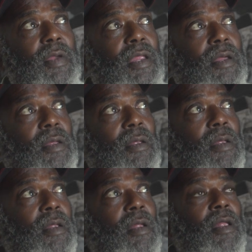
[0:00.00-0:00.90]
media,
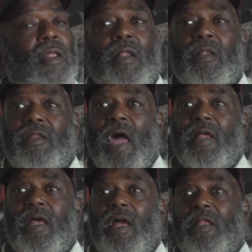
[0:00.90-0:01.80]

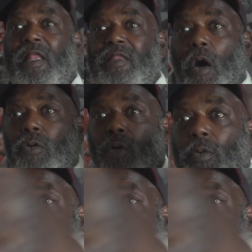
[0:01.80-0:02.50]
they think that those who the